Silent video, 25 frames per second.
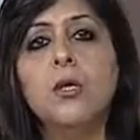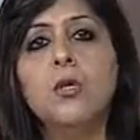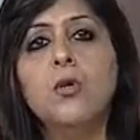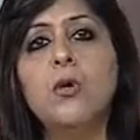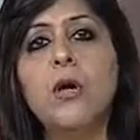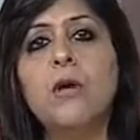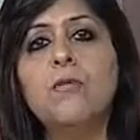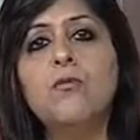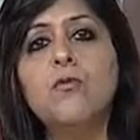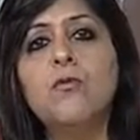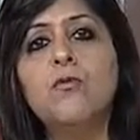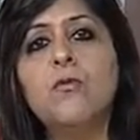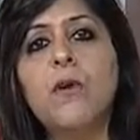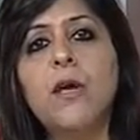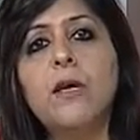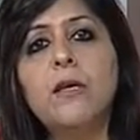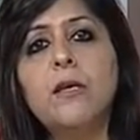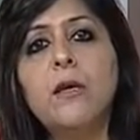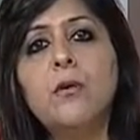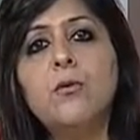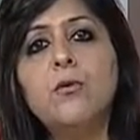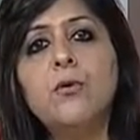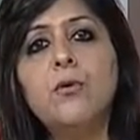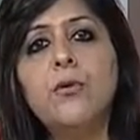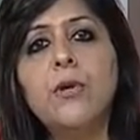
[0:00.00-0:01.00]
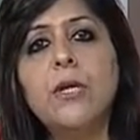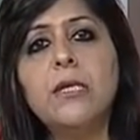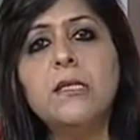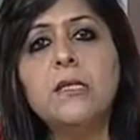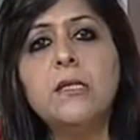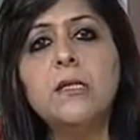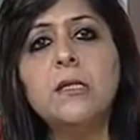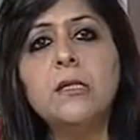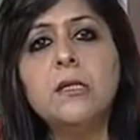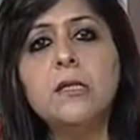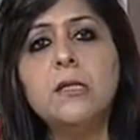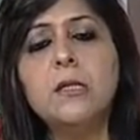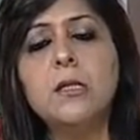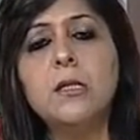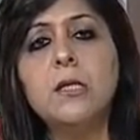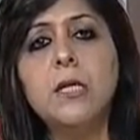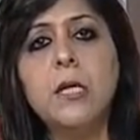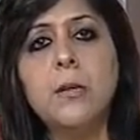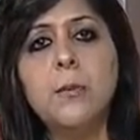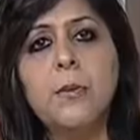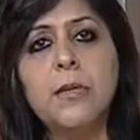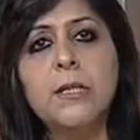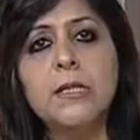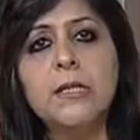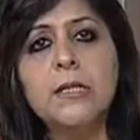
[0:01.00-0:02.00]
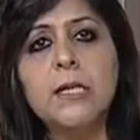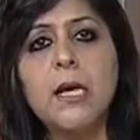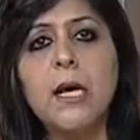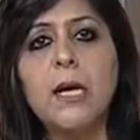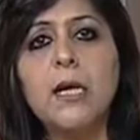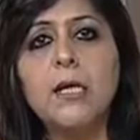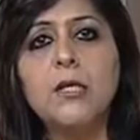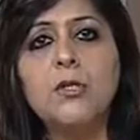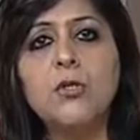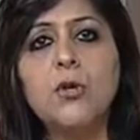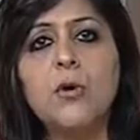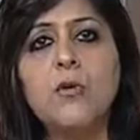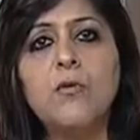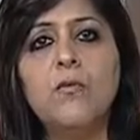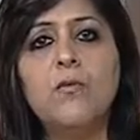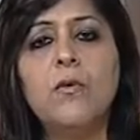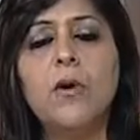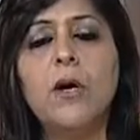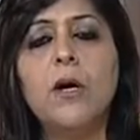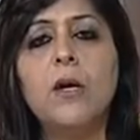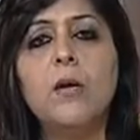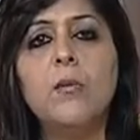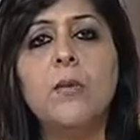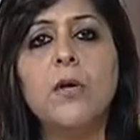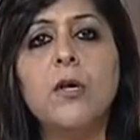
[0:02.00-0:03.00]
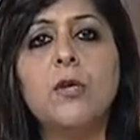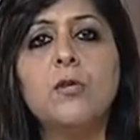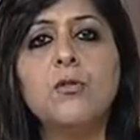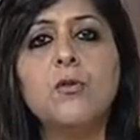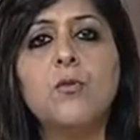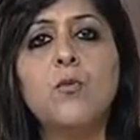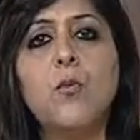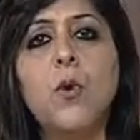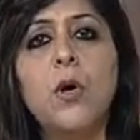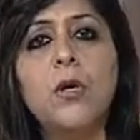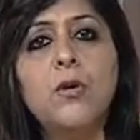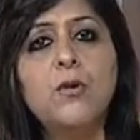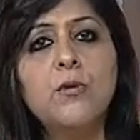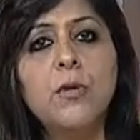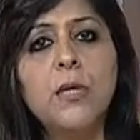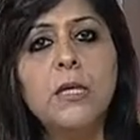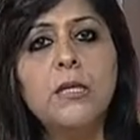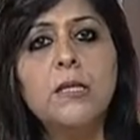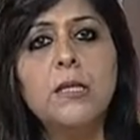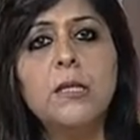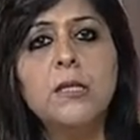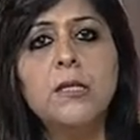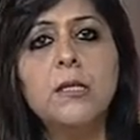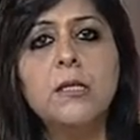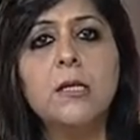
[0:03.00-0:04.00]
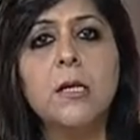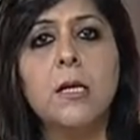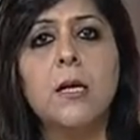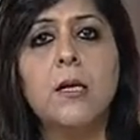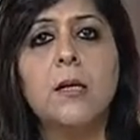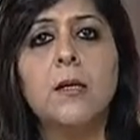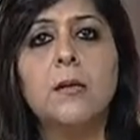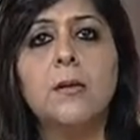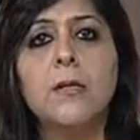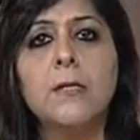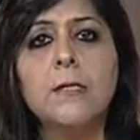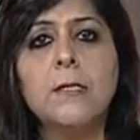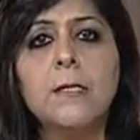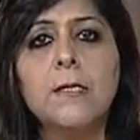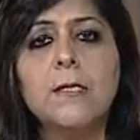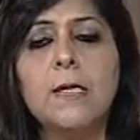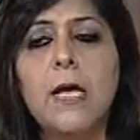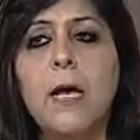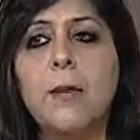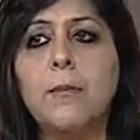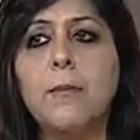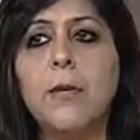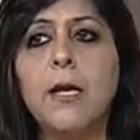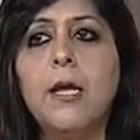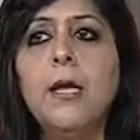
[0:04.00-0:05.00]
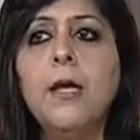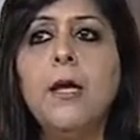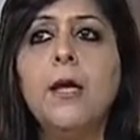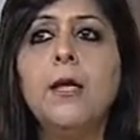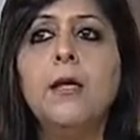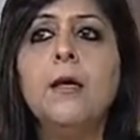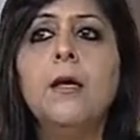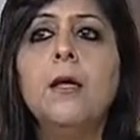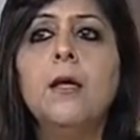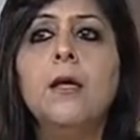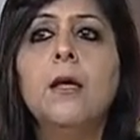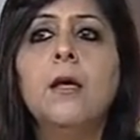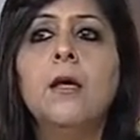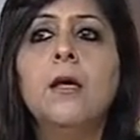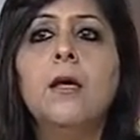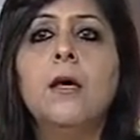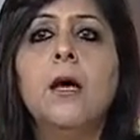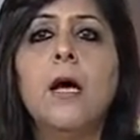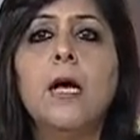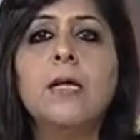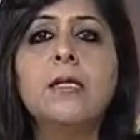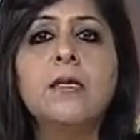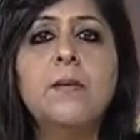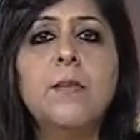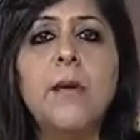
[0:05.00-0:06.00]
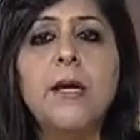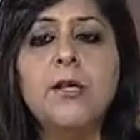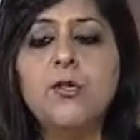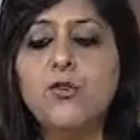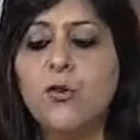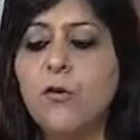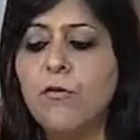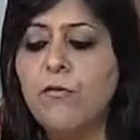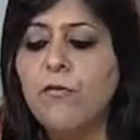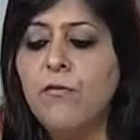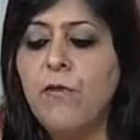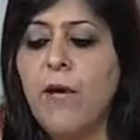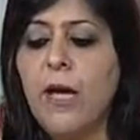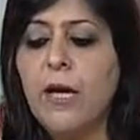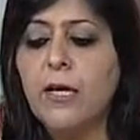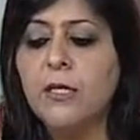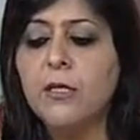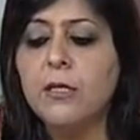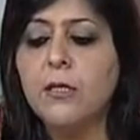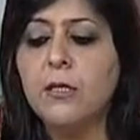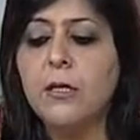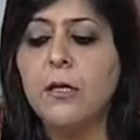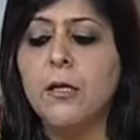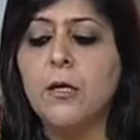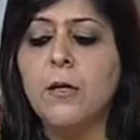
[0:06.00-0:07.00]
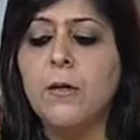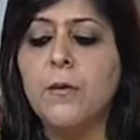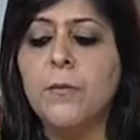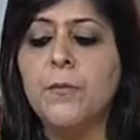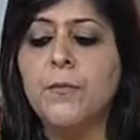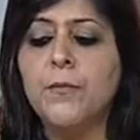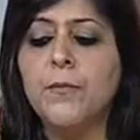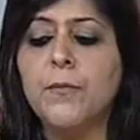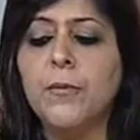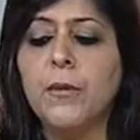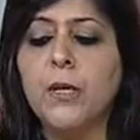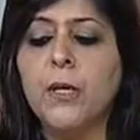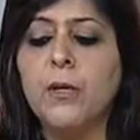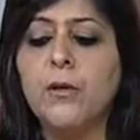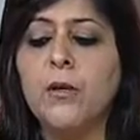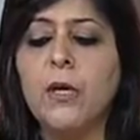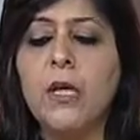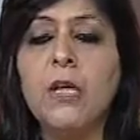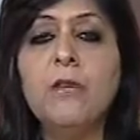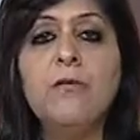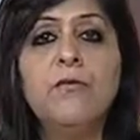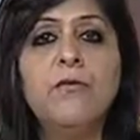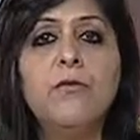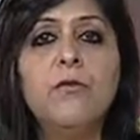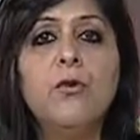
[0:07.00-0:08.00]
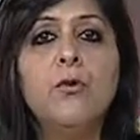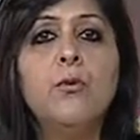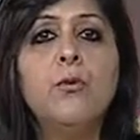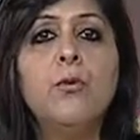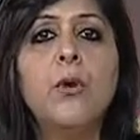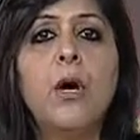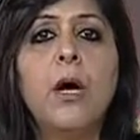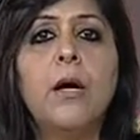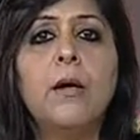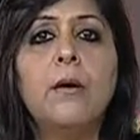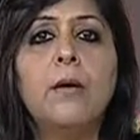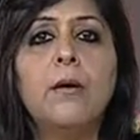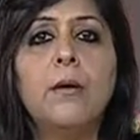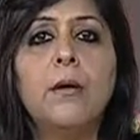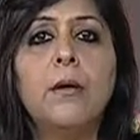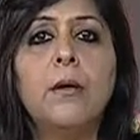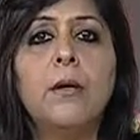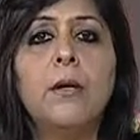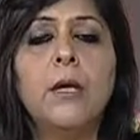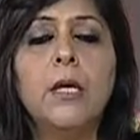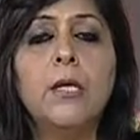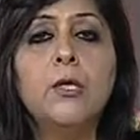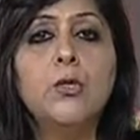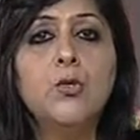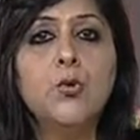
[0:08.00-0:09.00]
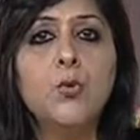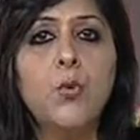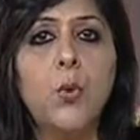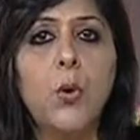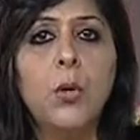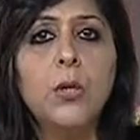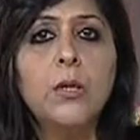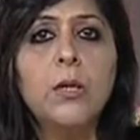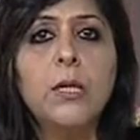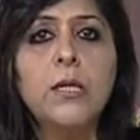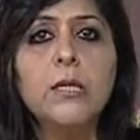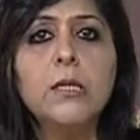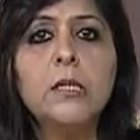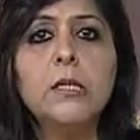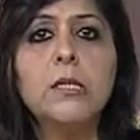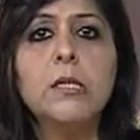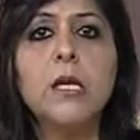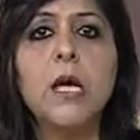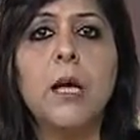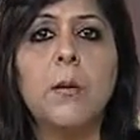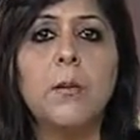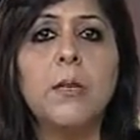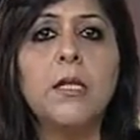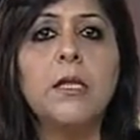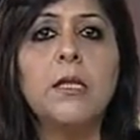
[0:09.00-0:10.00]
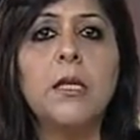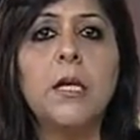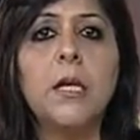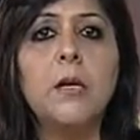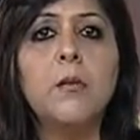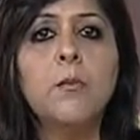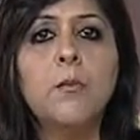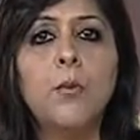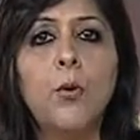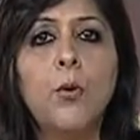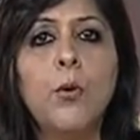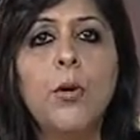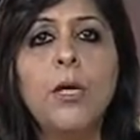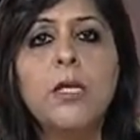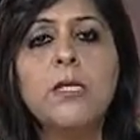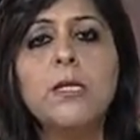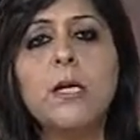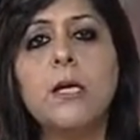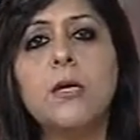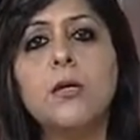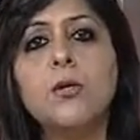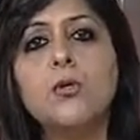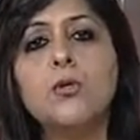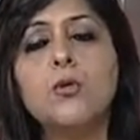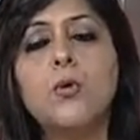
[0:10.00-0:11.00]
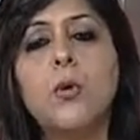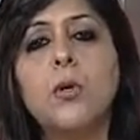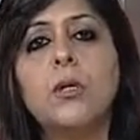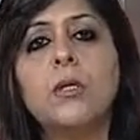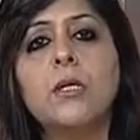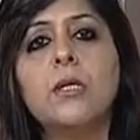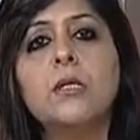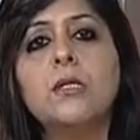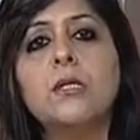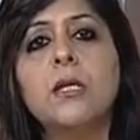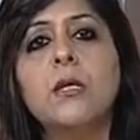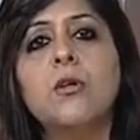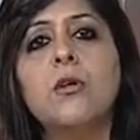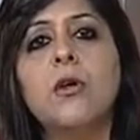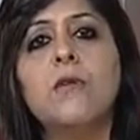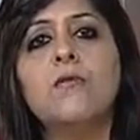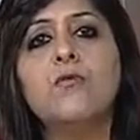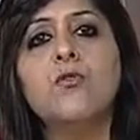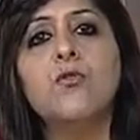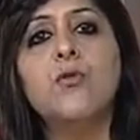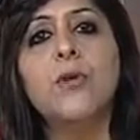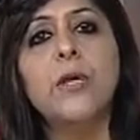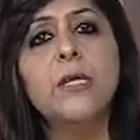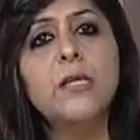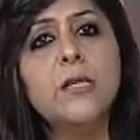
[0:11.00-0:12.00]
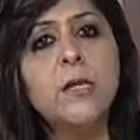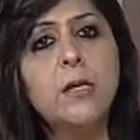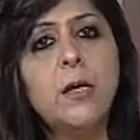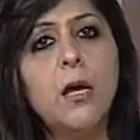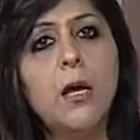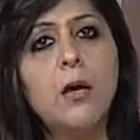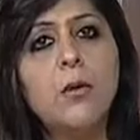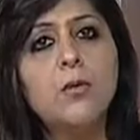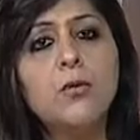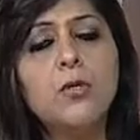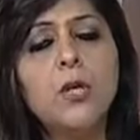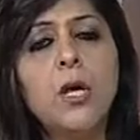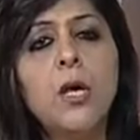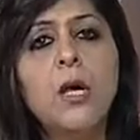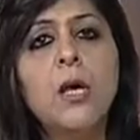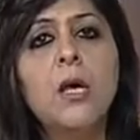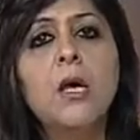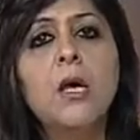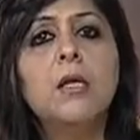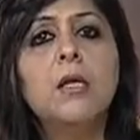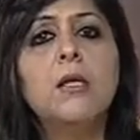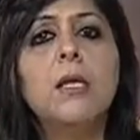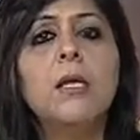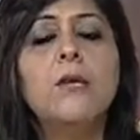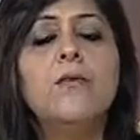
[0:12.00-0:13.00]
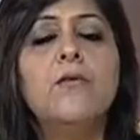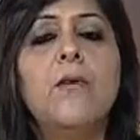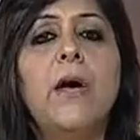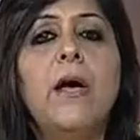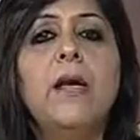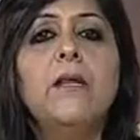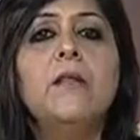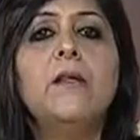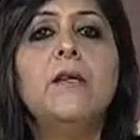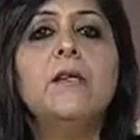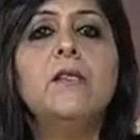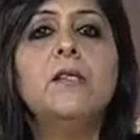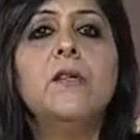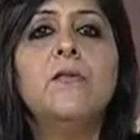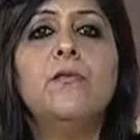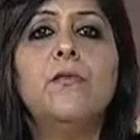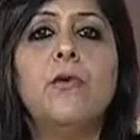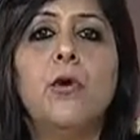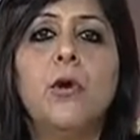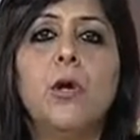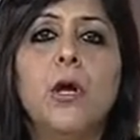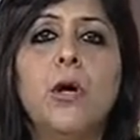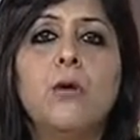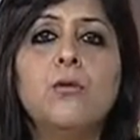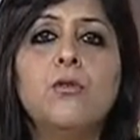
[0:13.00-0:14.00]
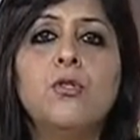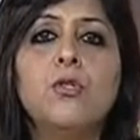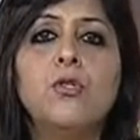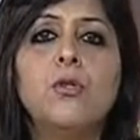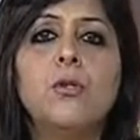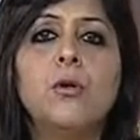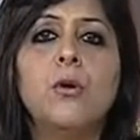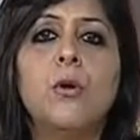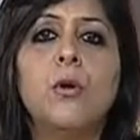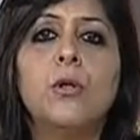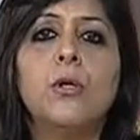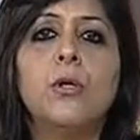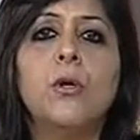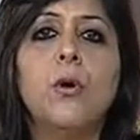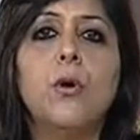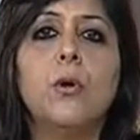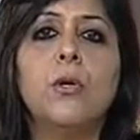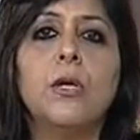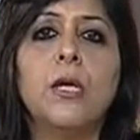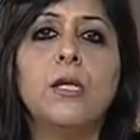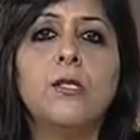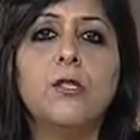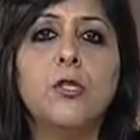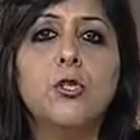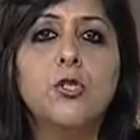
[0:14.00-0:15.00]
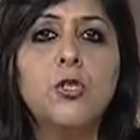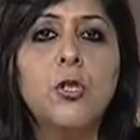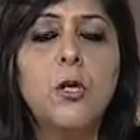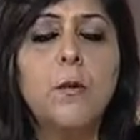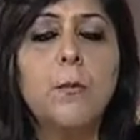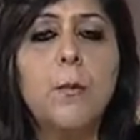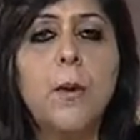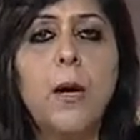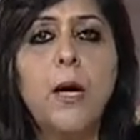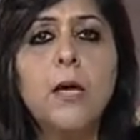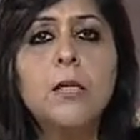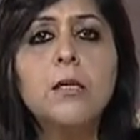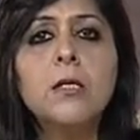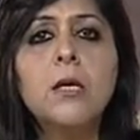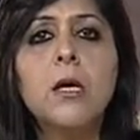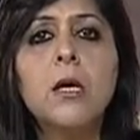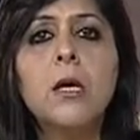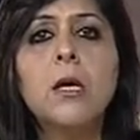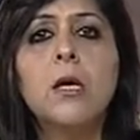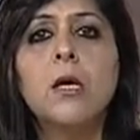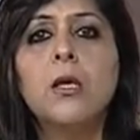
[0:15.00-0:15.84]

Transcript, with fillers: You have to find out the reasons, the deep insights of because of what reasons uh, this is happening. And as a matter of fact, uh, uh if you are uh, into all this, I mean the employees are into all this, then you have to reason out that why there is a fallout on the organizational part.